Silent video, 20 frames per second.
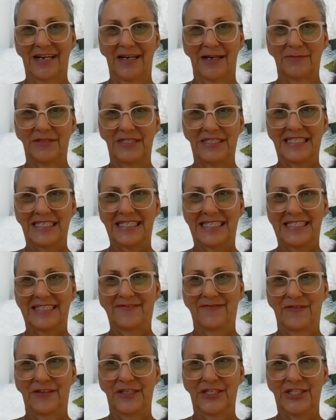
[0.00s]
I'm just
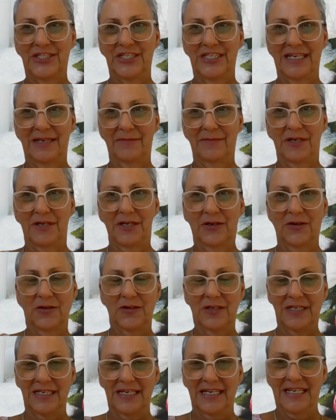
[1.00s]
finishing up my
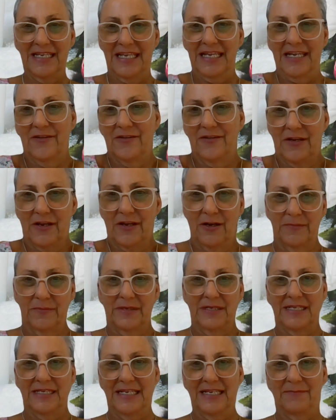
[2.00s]
holiday here and
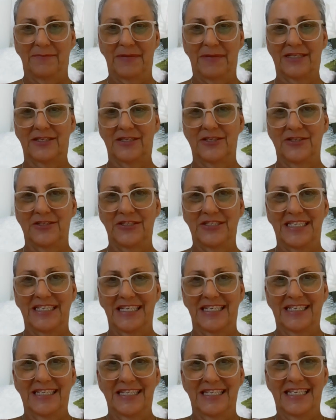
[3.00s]
hoping to head back to New
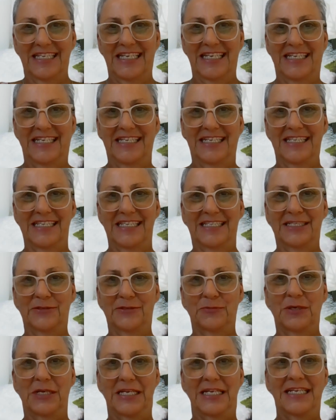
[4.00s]
Zealand the end of
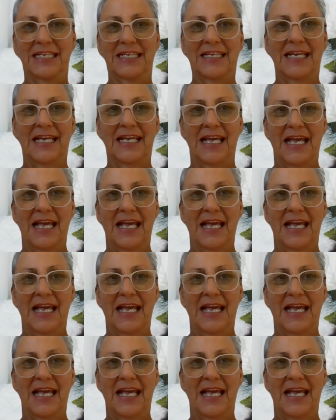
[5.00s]
this week.